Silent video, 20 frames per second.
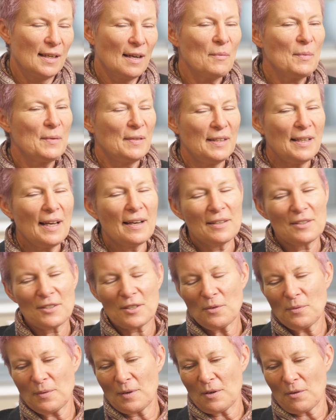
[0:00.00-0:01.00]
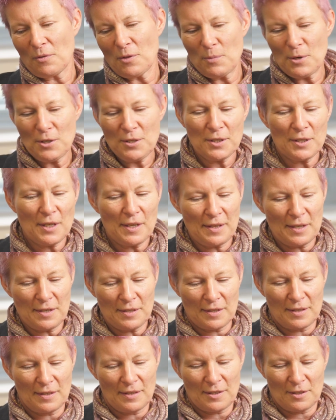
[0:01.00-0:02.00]
So on the one side,
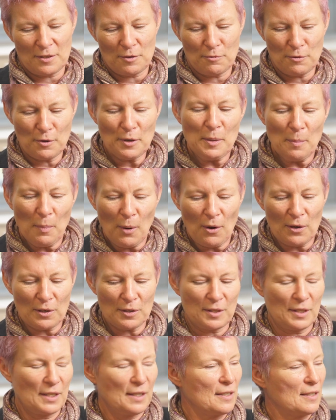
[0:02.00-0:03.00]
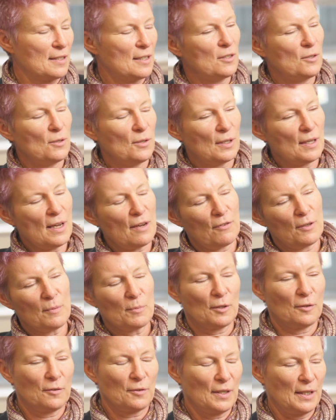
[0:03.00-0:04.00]
there's a written policy that says you can have up
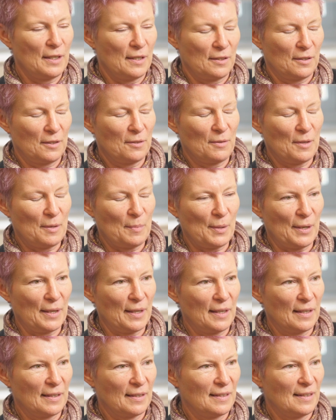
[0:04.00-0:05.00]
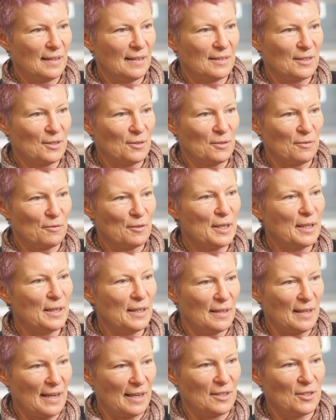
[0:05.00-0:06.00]
to 3 years career break, sort of written
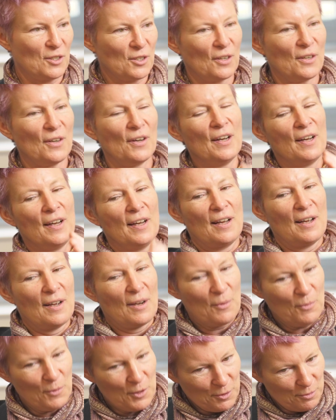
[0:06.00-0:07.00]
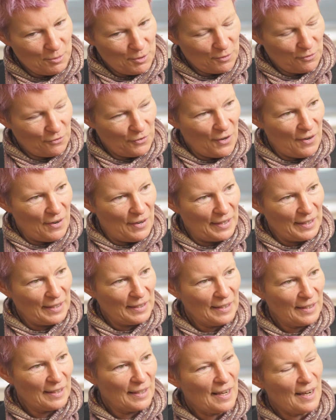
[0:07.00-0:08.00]
in HR, which was
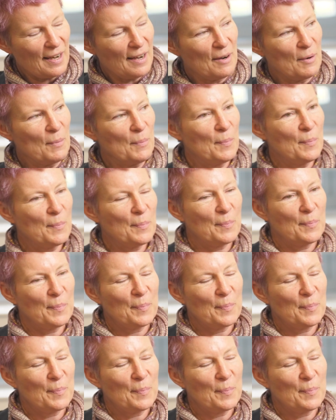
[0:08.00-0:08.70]
fine. And